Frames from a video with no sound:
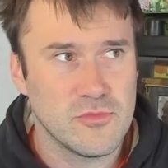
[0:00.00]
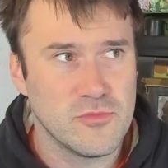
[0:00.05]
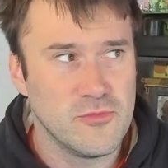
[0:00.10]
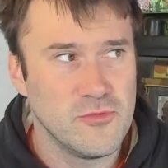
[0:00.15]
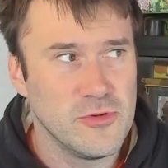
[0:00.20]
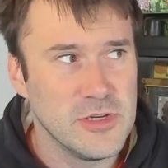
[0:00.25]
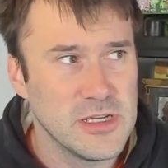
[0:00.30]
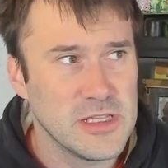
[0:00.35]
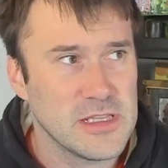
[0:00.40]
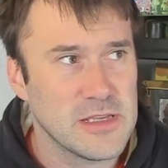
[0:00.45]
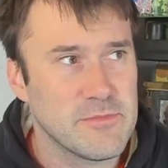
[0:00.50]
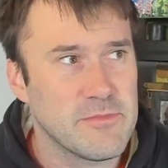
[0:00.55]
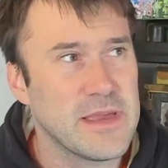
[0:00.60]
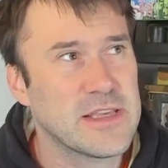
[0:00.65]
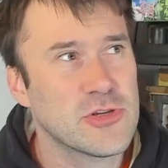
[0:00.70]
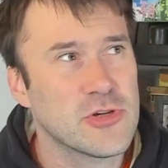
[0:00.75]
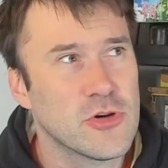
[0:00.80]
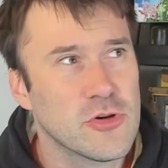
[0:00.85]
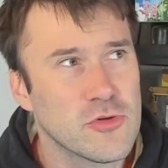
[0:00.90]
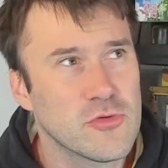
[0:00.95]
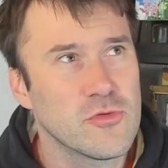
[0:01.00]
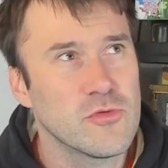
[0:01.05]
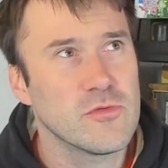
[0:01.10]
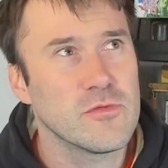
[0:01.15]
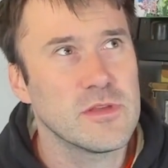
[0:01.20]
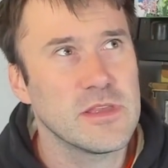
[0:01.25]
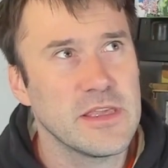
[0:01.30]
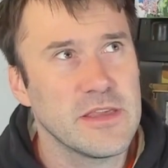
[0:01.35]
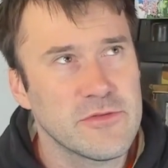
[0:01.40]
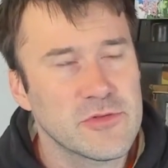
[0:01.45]
really makes her
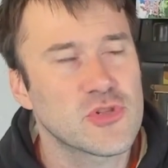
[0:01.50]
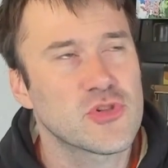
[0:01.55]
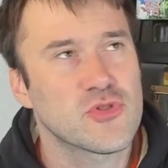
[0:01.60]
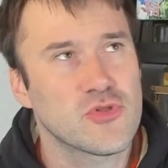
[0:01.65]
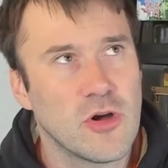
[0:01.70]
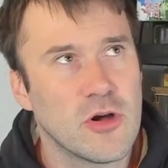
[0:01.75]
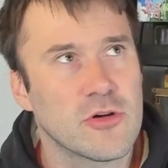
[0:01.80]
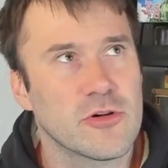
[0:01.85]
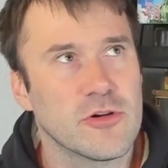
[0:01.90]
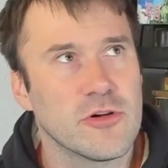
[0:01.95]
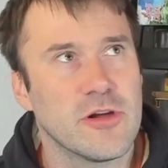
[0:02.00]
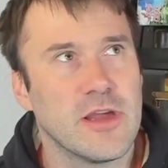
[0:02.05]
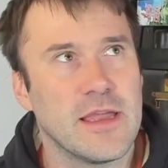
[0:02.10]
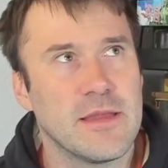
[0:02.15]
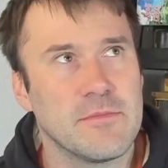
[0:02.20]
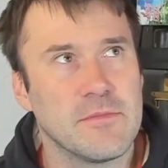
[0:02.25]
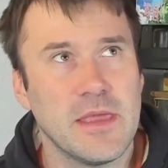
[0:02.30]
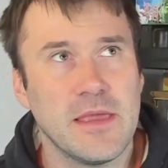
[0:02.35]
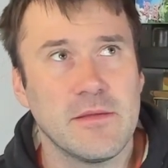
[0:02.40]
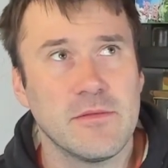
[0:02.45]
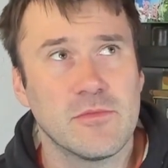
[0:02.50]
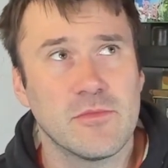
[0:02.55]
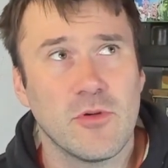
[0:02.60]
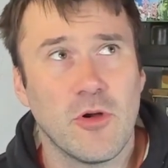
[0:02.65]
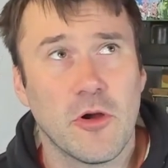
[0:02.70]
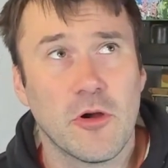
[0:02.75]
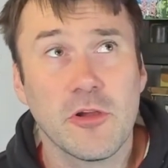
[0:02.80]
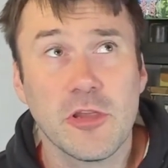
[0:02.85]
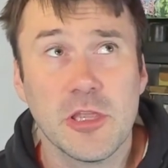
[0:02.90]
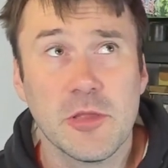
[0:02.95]
even stronger and, and
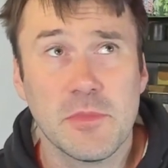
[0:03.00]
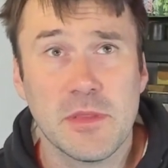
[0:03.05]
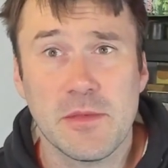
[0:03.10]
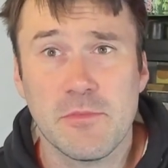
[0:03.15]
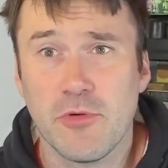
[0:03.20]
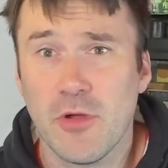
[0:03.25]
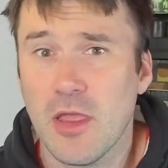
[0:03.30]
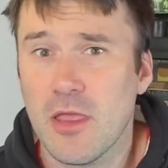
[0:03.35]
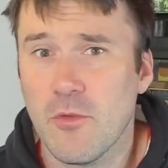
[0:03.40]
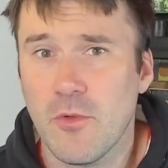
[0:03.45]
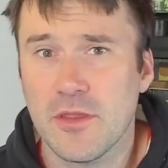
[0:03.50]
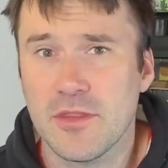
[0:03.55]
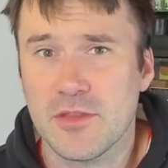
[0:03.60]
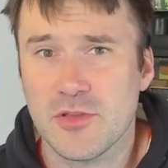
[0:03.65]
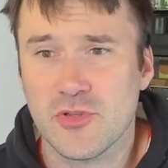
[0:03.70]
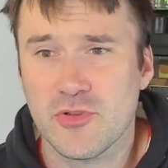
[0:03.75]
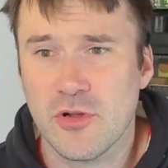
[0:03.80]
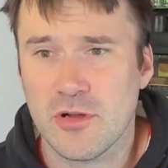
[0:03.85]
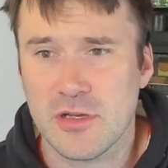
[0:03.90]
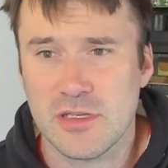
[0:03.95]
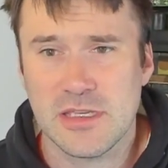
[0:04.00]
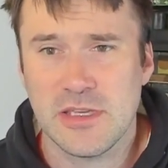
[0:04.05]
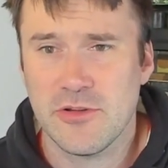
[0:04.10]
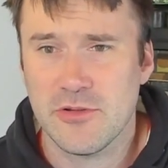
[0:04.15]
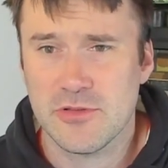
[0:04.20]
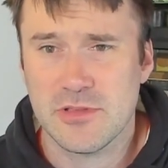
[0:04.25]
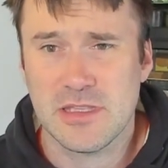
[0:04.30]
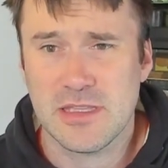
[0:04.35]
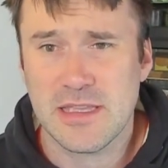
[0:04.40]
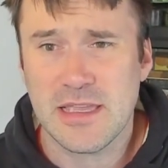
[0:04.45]
arguably probably one of the strongest
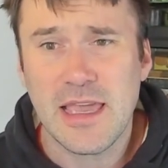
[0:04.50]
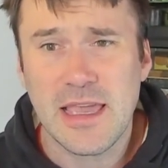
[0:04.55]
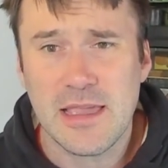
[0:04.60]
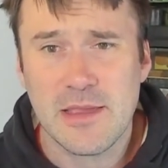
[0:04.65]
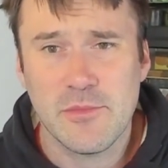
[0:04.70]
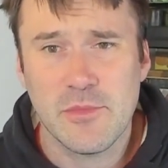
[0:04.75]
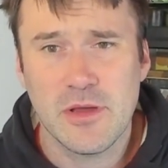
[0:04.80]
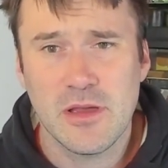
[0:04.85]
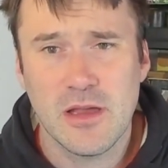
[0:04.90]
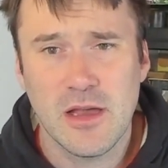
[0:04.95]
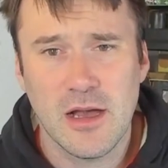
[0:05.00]
heroes in the game.